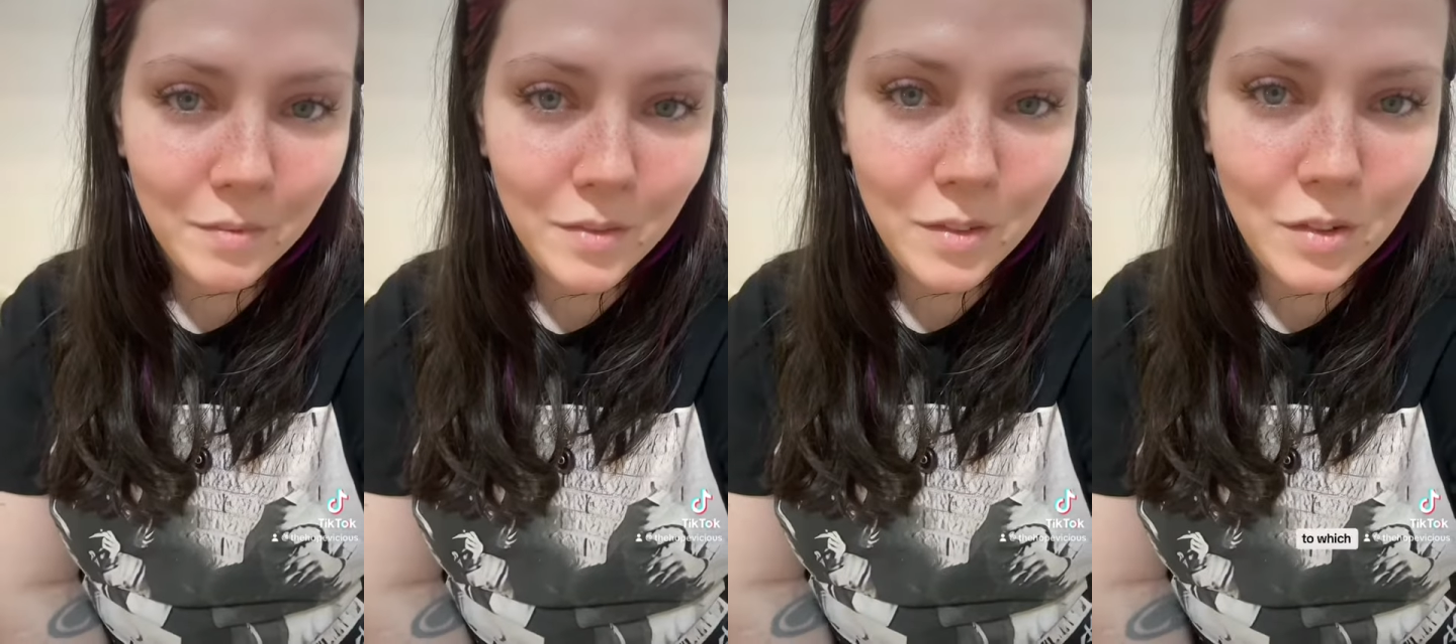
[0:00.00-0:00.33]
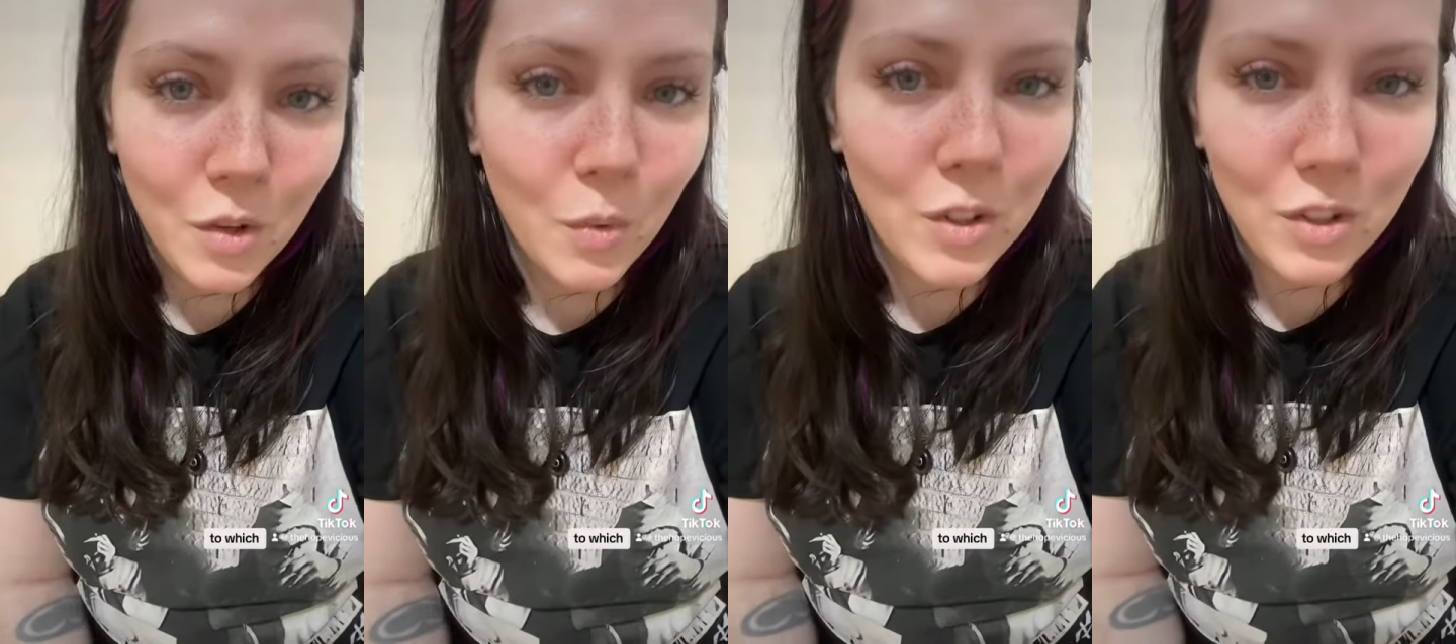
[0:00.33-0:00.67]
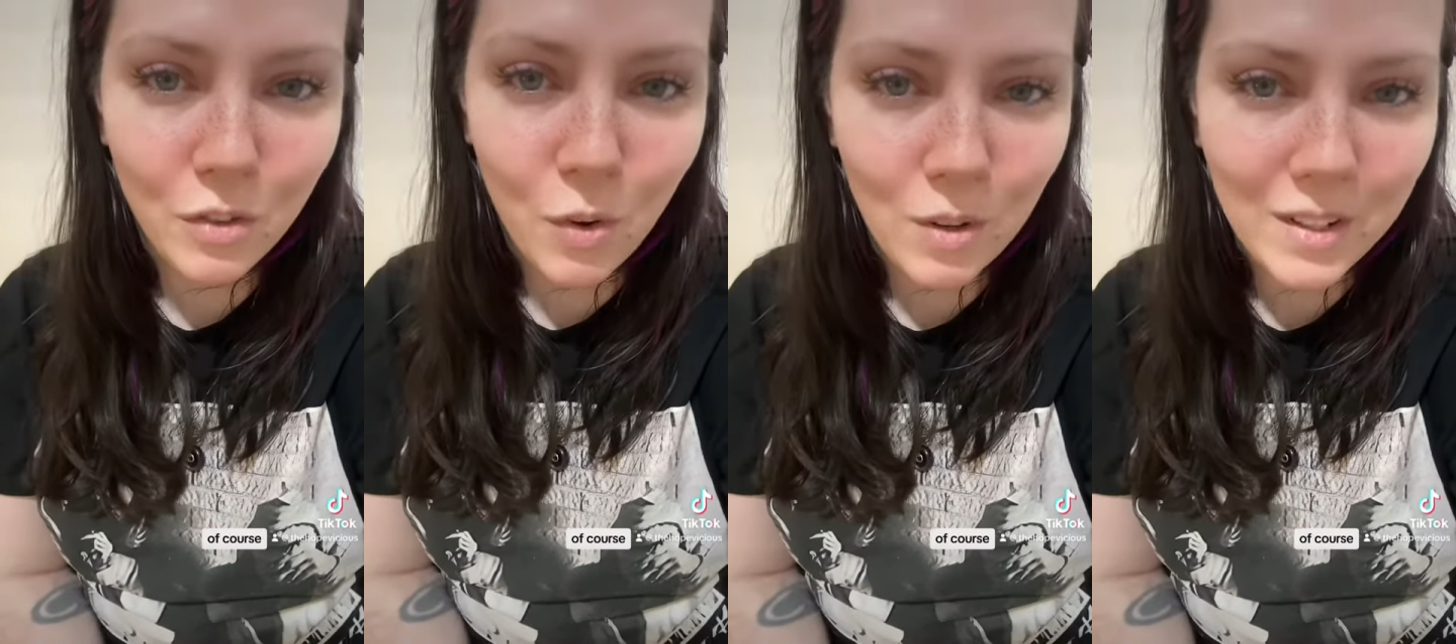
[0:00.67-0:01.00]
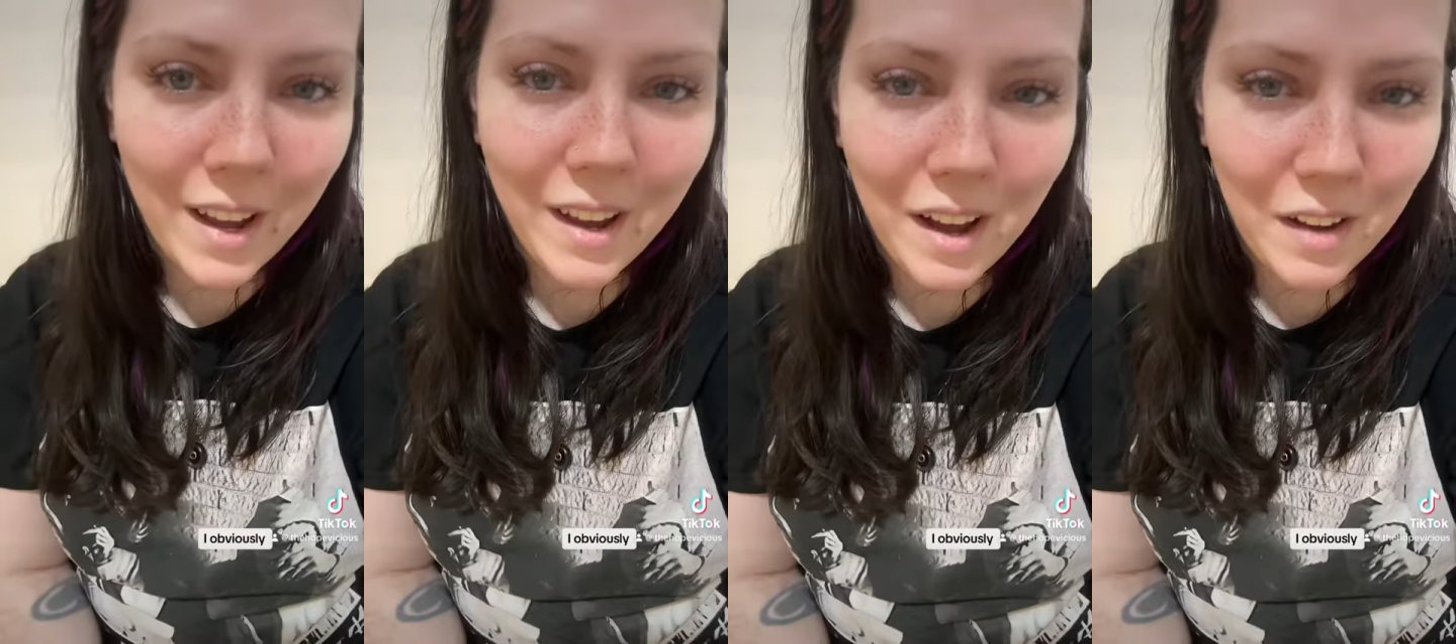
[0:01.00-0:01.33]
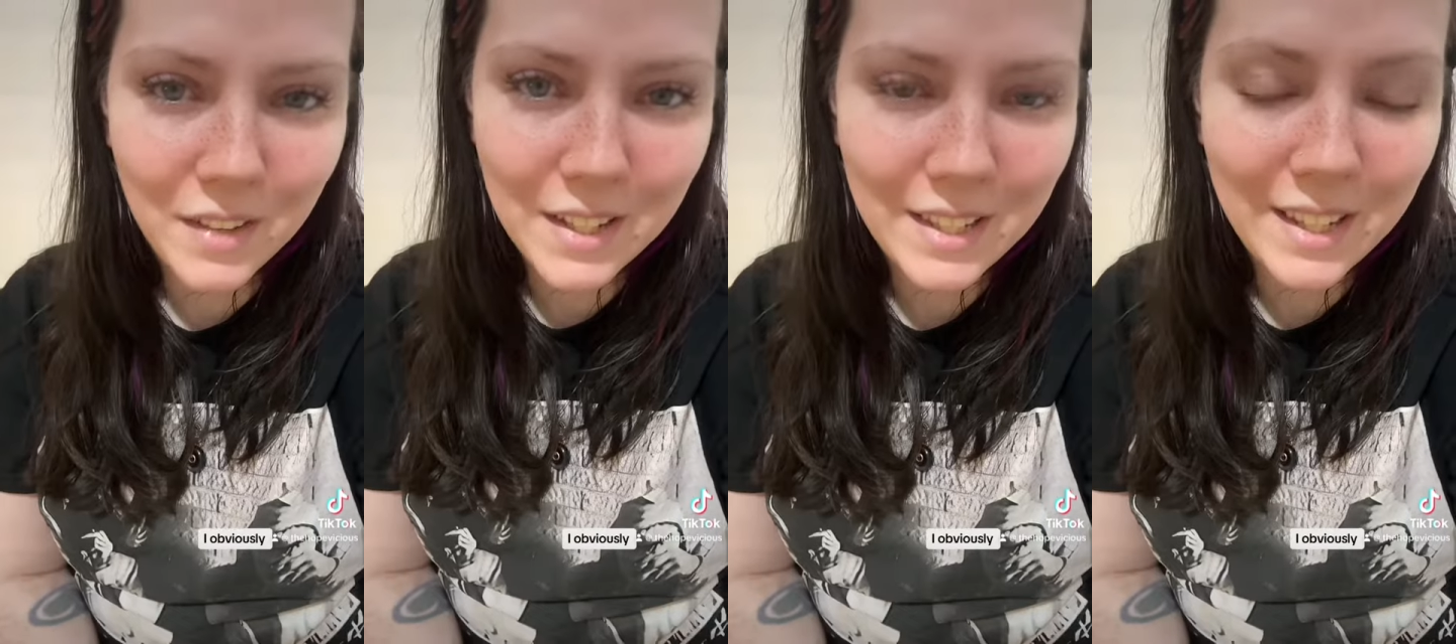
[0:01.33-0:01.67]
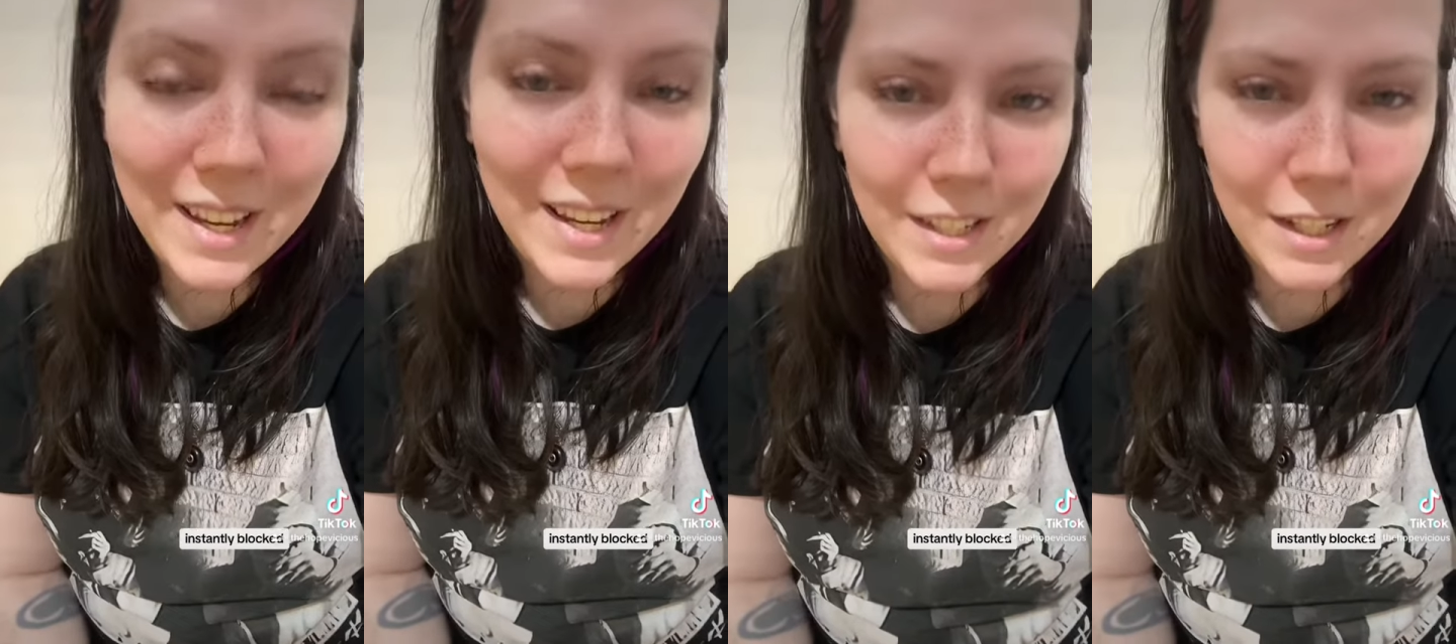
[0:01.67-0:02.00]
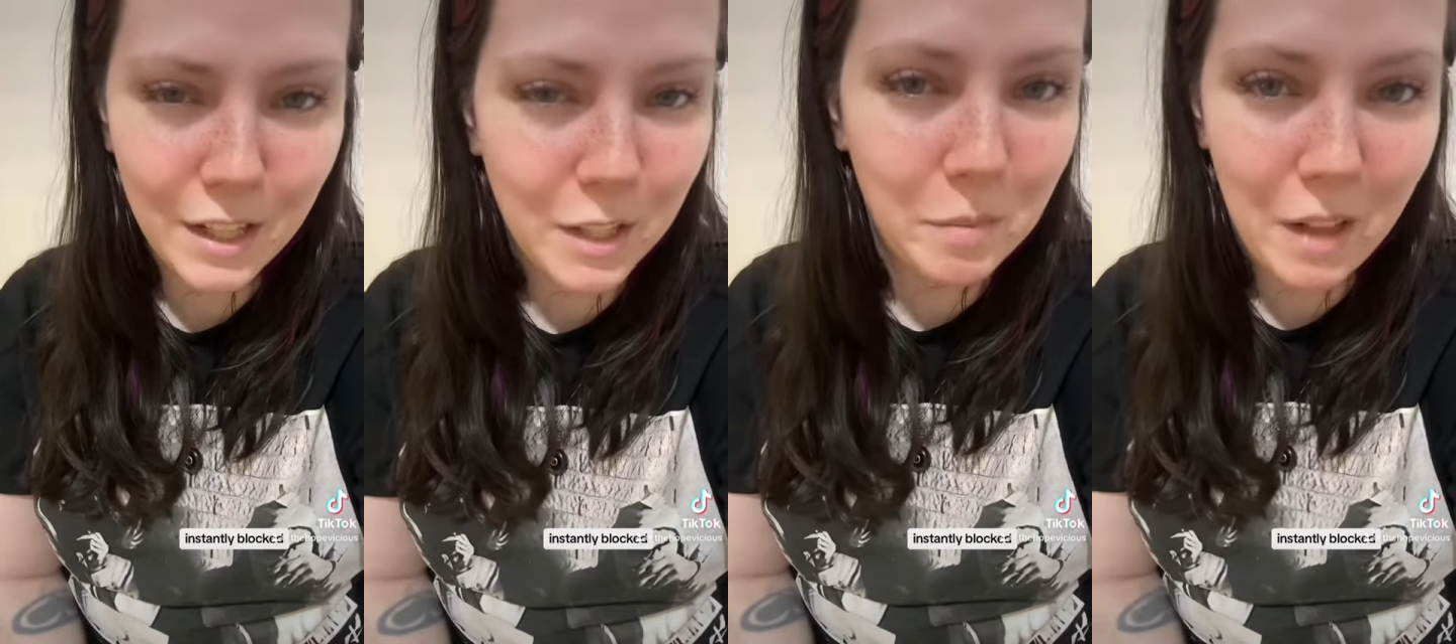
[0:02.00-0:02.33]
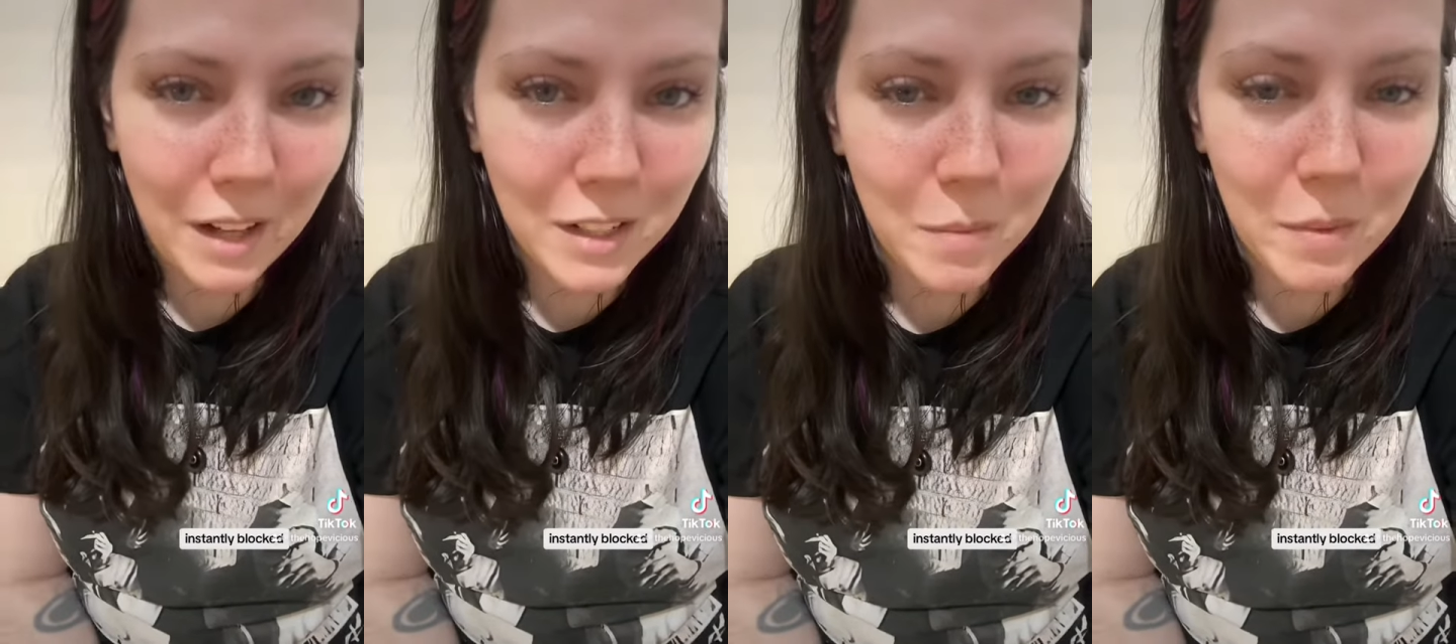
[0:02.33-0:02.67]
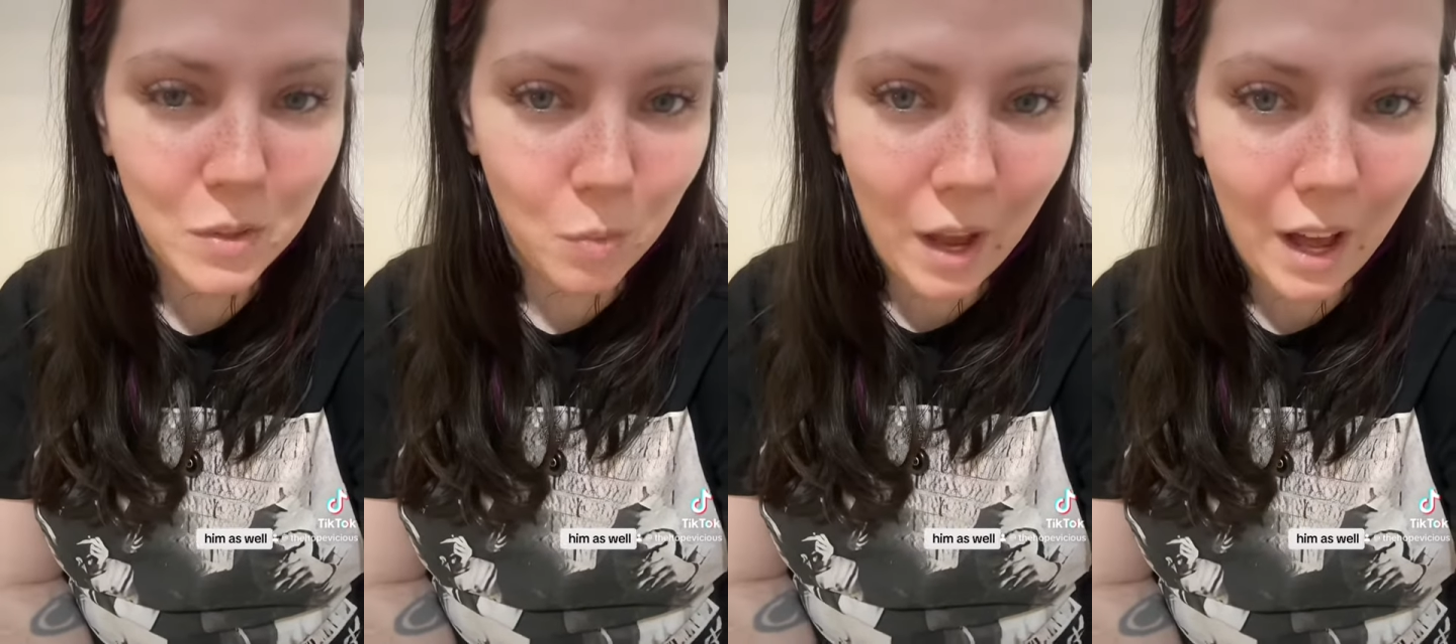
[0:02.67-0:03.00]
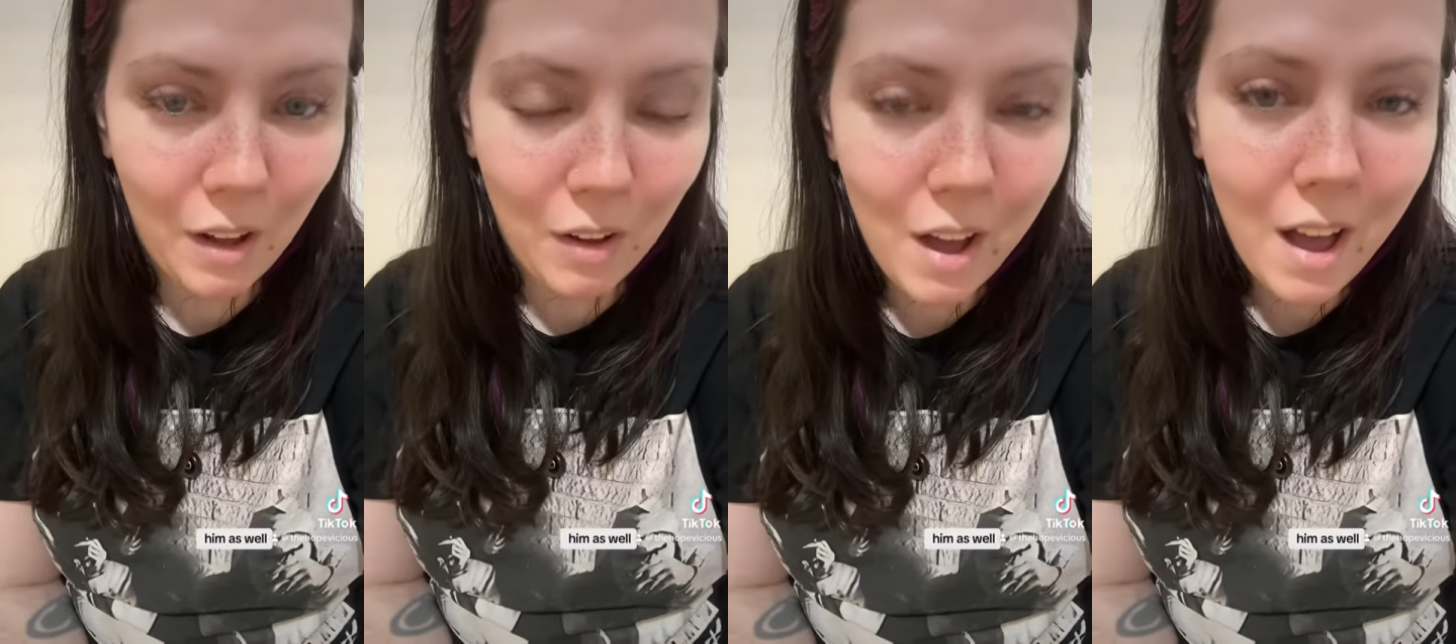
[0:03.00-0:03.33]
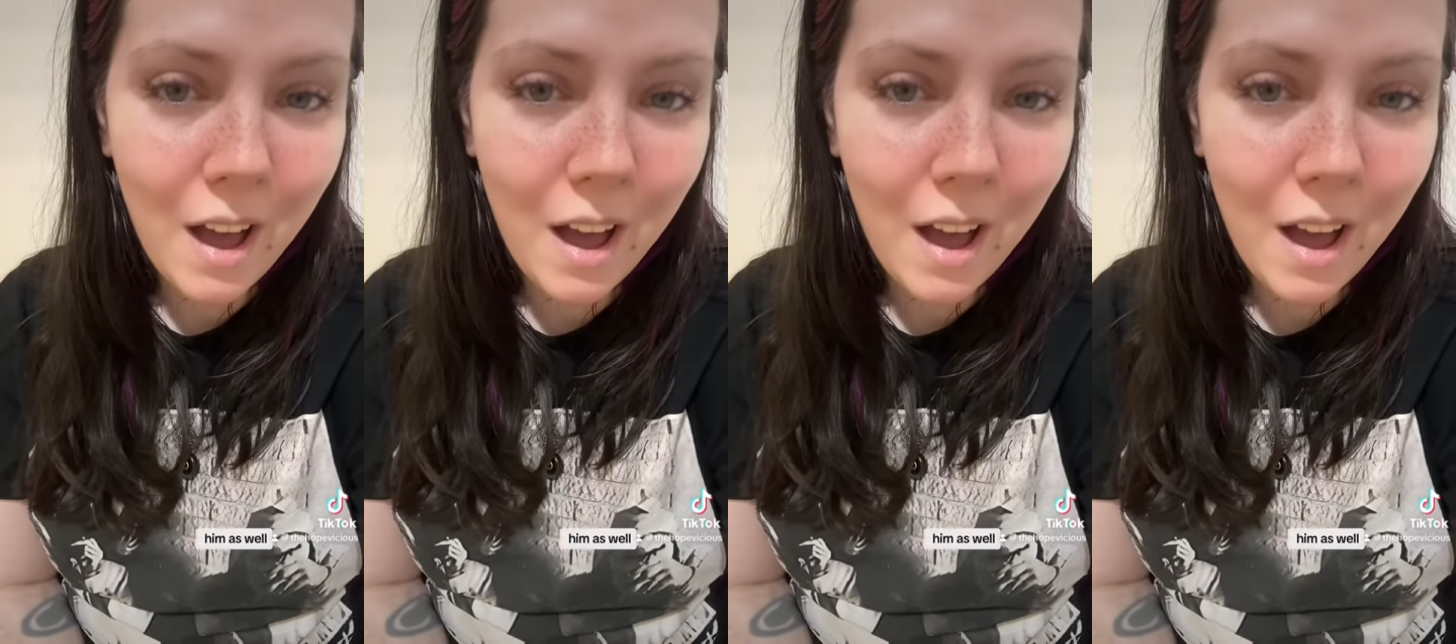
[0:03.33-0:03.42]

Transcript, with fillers: to which, of course, I obviously instantly blocked him as well.